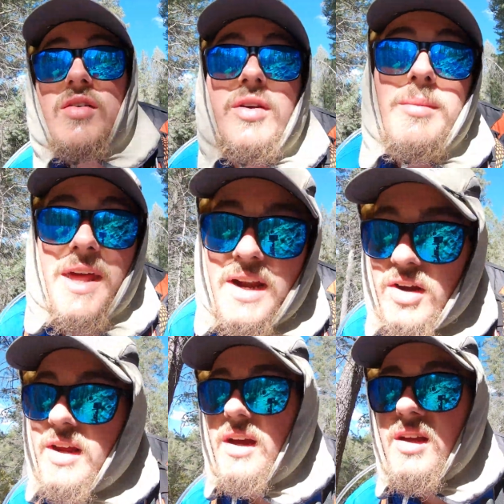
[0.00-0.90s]
from that
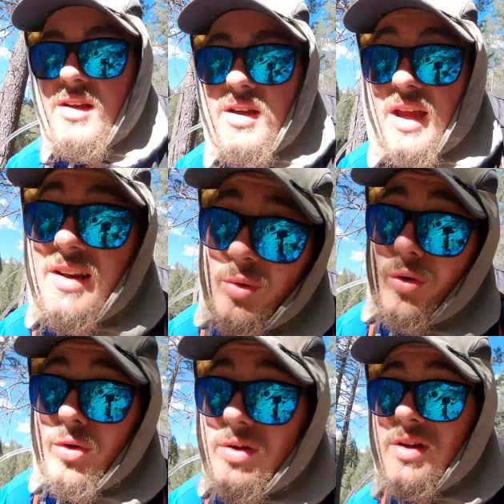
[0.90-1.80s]
area and a
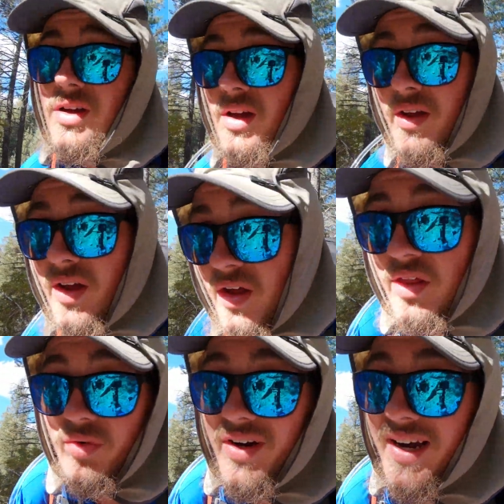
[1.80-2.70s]
whole
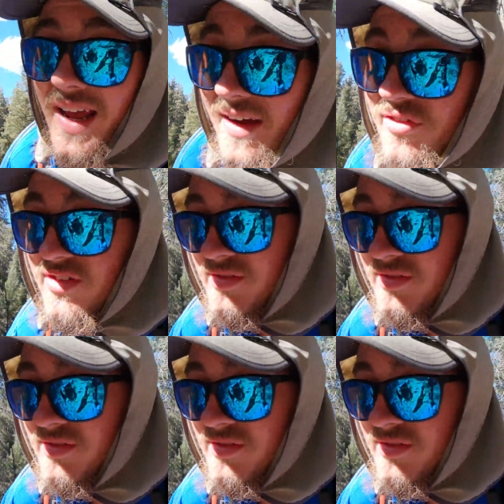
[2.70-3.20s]
3.5